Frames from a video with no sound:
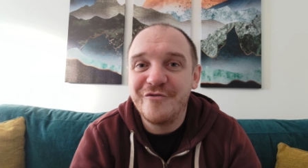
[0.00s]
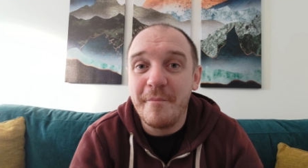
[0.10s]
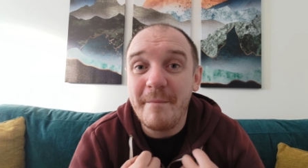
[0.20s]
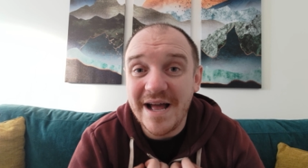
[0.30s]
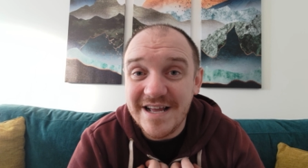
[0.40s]

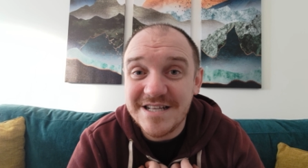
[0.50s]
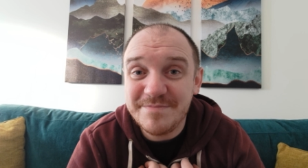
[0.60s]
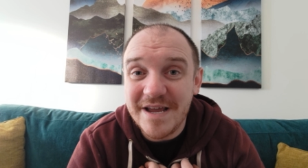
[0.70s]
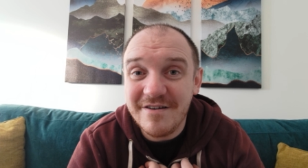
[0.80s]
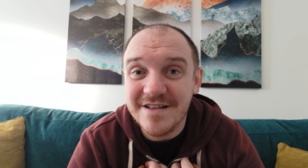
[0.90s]
from my
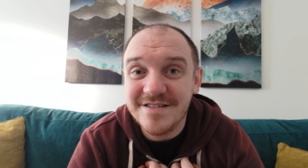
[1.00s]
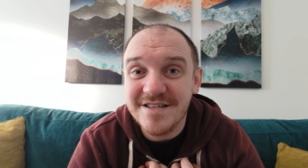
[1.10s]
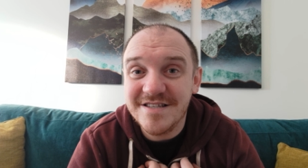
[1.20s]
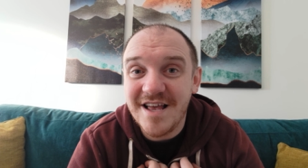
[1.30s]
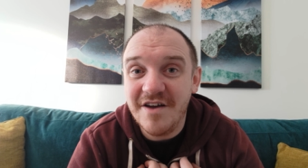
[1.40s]

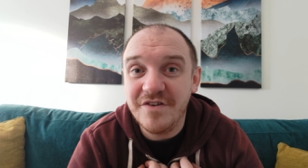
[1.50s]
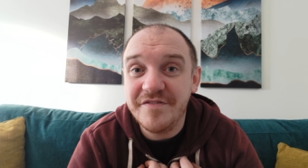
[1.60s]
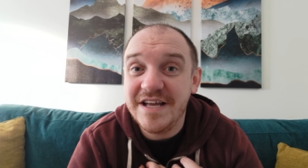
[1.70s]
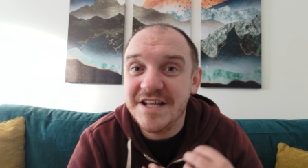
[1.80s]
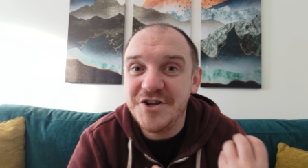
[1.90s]
experiences of
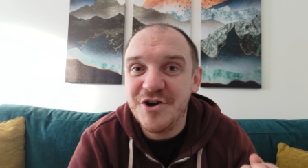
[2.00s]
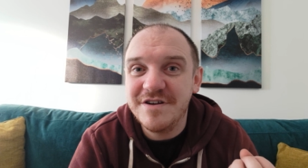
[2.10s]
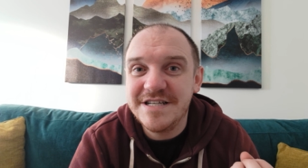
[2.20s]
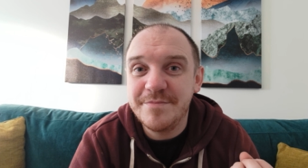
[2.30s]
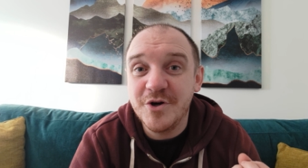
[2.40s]
living in a
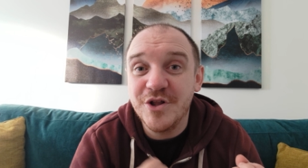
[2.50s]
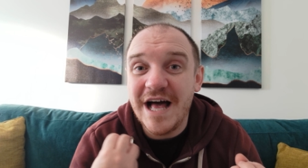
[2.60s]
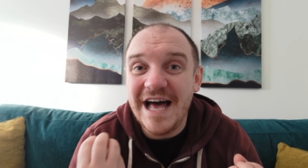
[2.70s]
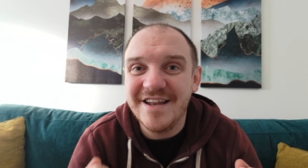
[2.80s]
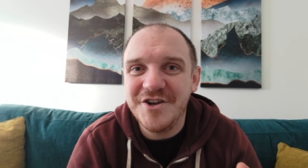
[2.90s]

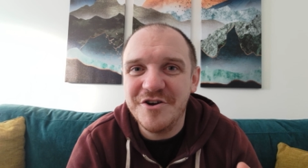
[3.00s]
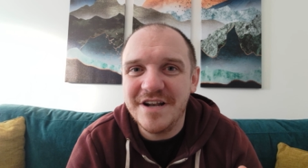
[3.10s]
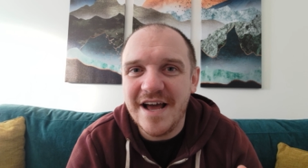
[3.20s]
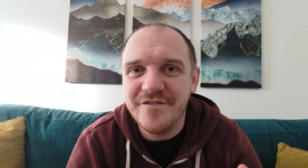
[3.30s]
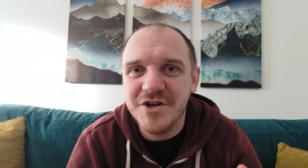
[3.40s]
neurotypical and a
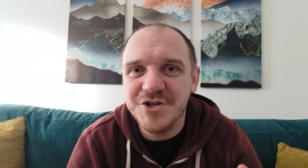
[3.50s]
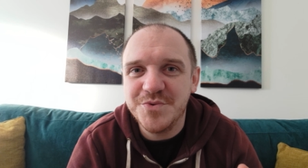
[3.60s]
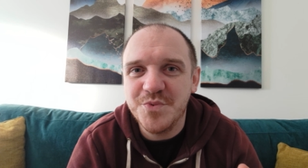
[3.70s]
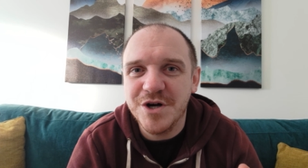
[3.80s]
neurodivergent